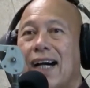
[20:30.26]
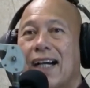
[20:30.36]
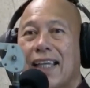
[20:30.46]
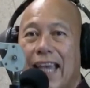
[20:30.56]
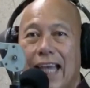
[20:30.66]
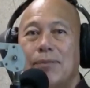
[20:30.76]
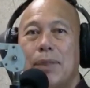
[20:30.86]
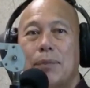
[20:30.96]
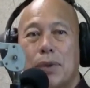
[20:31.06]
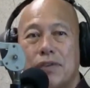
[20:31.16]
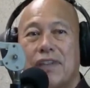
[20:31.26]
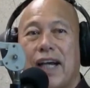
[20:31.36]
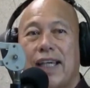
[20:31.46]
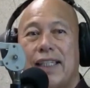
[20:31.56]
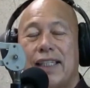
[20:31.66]
can be
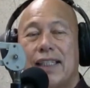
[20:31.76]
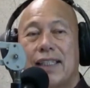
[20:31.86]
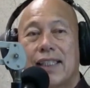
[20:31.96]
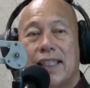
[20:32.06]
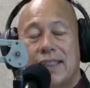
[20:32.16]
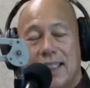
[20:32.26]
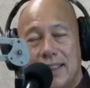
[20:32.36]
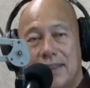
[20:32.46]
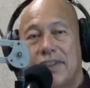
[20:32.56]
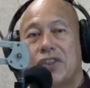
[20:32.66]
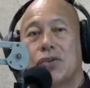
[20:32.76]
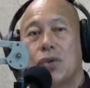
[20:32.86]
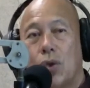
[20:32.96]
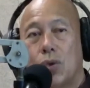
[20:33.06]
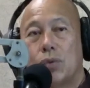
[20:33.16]
provided in individual
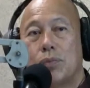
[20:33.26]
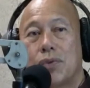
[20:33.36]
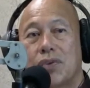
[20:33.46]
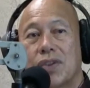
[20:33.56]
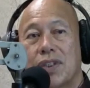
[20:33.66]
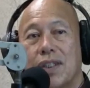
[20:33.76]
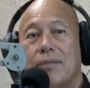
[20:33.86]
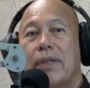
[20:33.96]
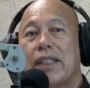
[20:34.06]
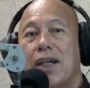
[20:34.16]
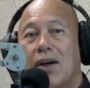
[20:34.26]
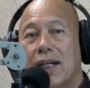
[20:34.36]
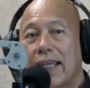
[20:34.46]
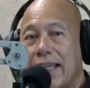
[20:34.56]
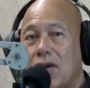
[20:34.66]
homes, but they
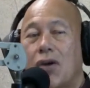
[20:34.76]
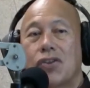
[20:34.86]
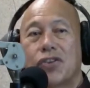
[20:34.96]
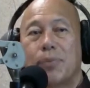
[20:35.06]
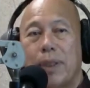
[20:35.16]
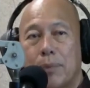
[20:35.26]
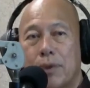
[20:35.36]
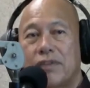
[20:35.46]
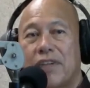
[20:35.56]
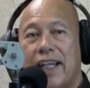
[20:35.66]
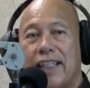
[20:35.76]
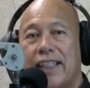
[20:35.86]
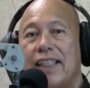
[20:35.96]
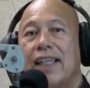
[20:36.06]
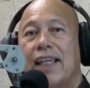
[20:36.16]
can also be
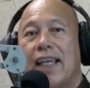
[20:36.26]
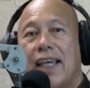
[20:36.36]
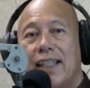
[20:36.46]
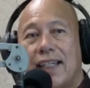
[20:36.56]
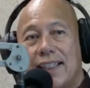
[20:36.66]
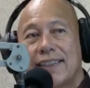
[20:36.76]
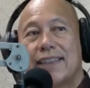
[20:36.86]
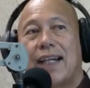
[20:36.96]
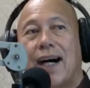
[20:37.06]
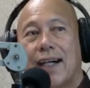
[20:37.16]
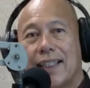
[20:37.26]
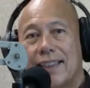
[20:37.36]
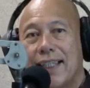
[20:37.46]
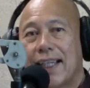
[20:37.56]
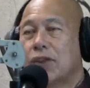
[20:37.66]
provided in other
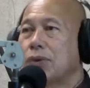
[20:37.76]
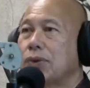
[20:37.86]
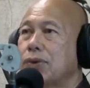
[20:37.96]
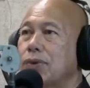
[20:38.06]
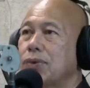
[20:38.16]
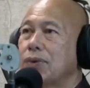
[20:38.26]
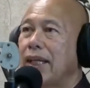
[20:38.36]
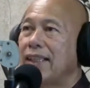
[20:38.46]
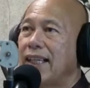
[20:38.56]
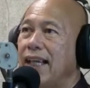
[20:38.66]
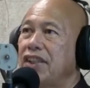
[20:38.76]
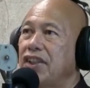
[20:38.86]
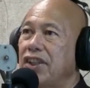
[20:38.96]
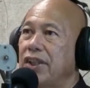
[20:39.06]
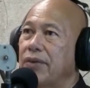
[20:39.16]
architectural and
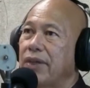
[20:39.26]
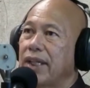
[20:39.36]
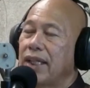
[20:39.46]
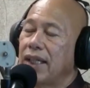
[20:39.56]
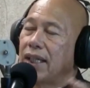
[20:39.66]
engineering